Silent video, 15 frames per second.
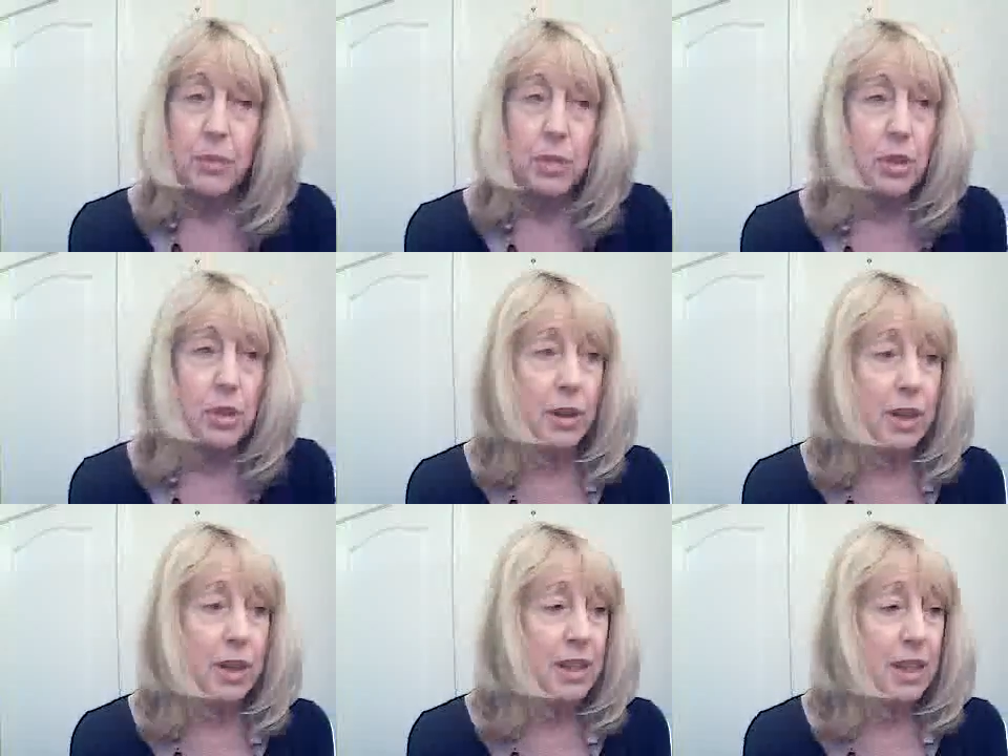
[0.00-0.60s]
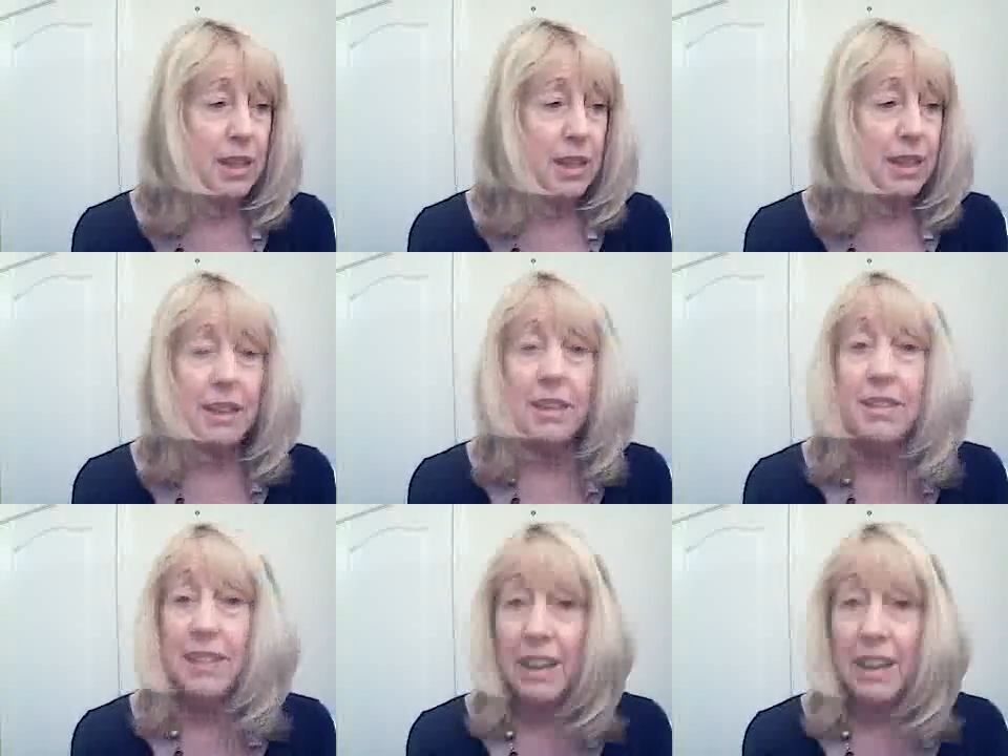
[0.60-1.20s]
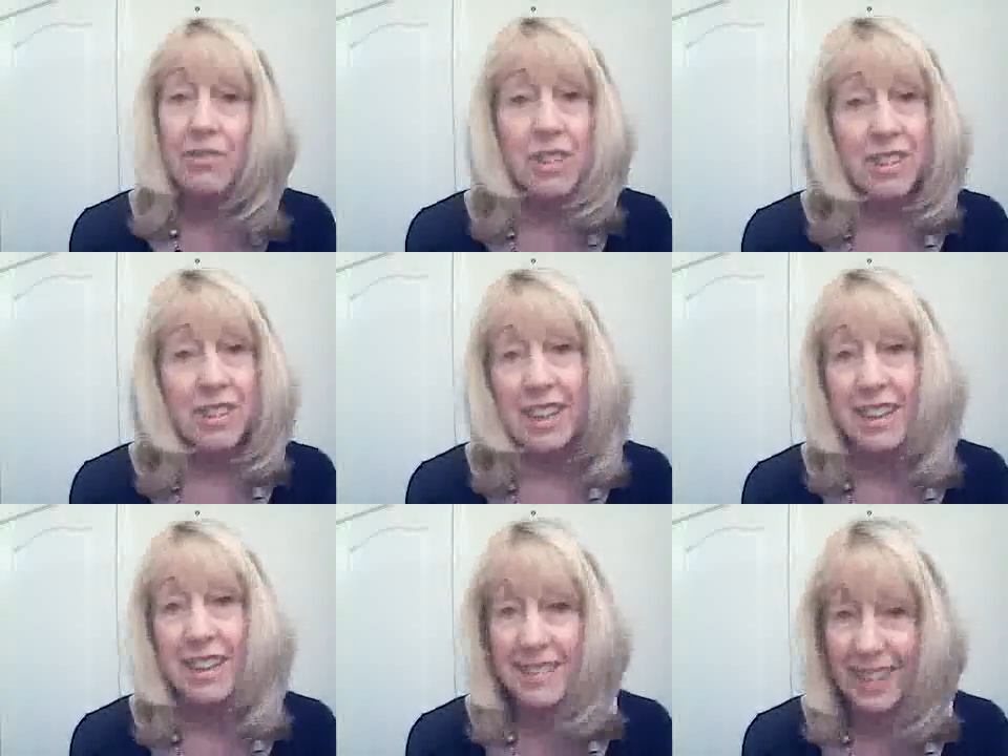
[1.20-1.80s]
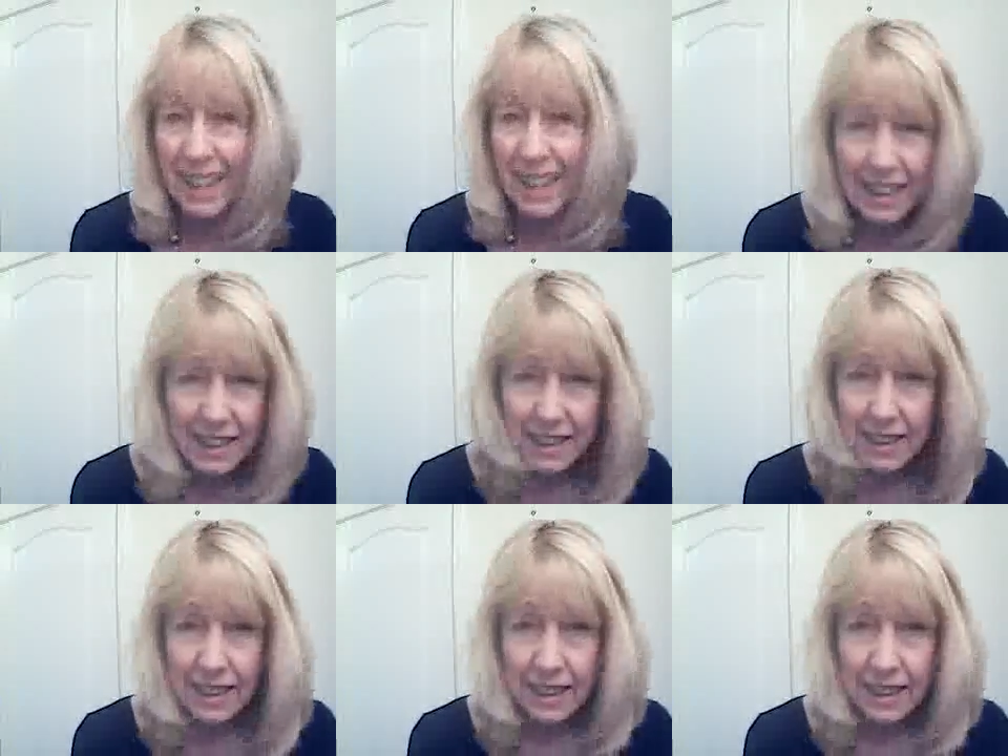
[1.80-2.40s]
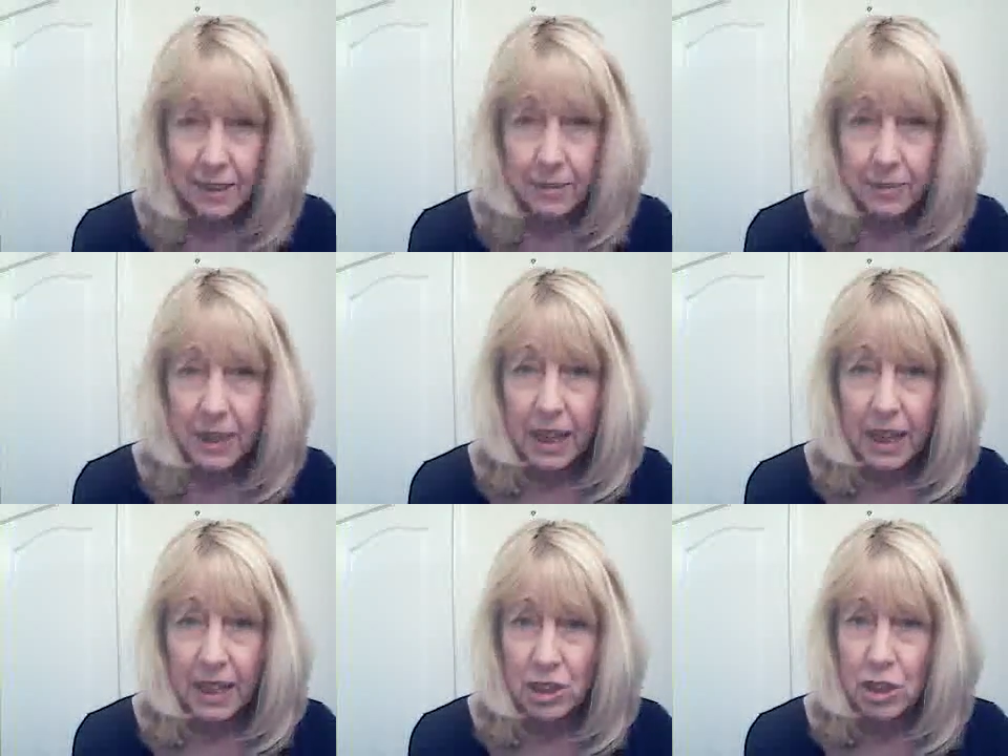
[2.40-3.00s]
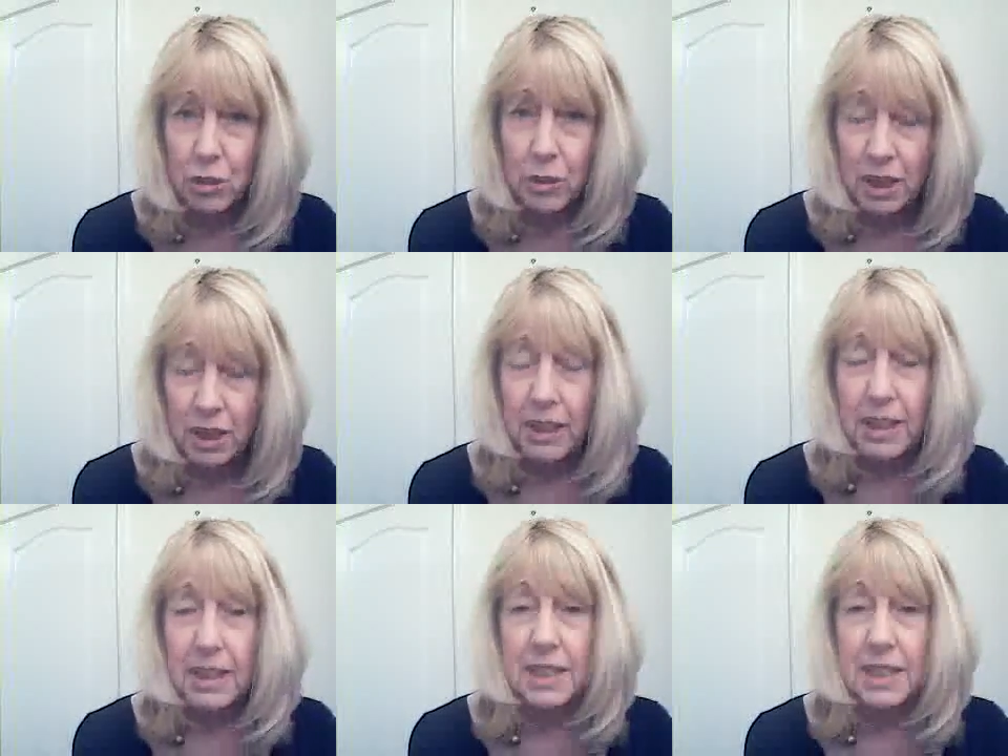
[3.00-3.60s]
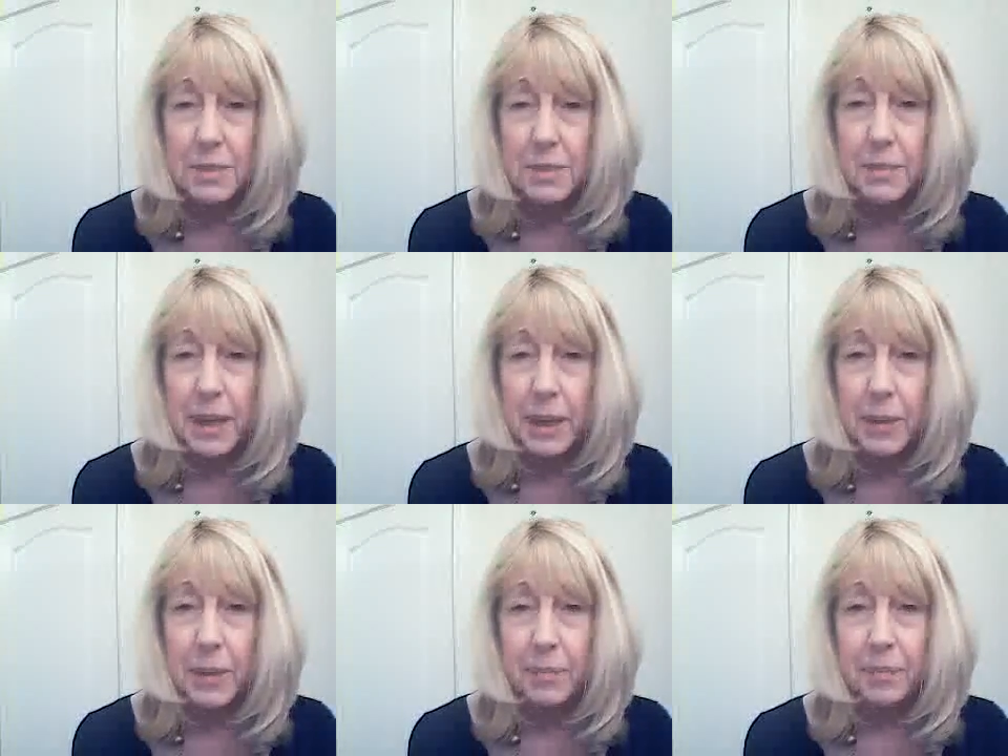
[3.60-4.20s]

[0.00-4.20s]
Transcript: You know, is everything exactly as you would like it to be?